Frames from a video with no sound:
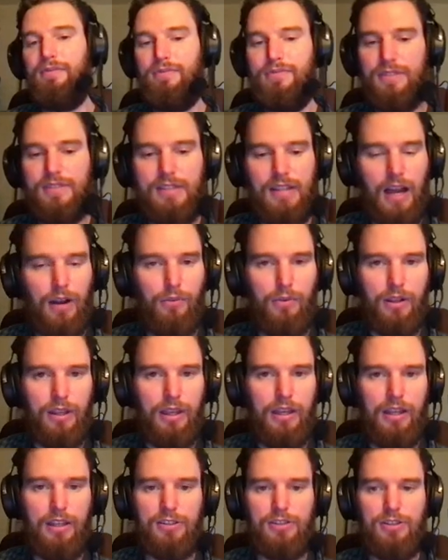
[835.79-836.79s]
It's not really
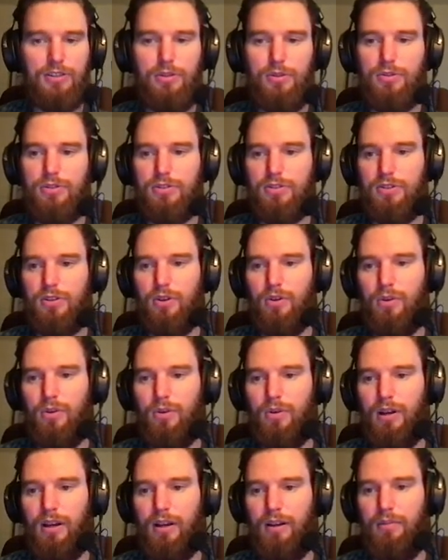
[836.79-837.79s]
an excuse,
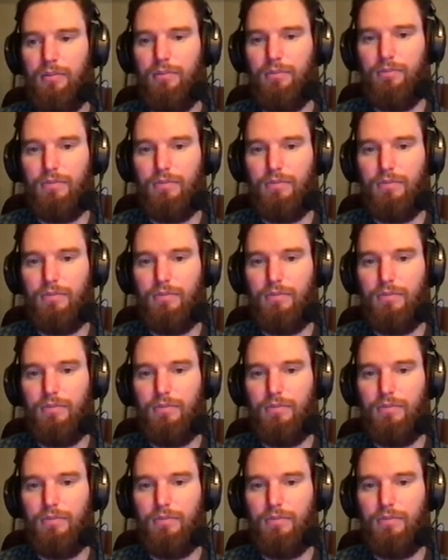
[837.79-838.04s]
so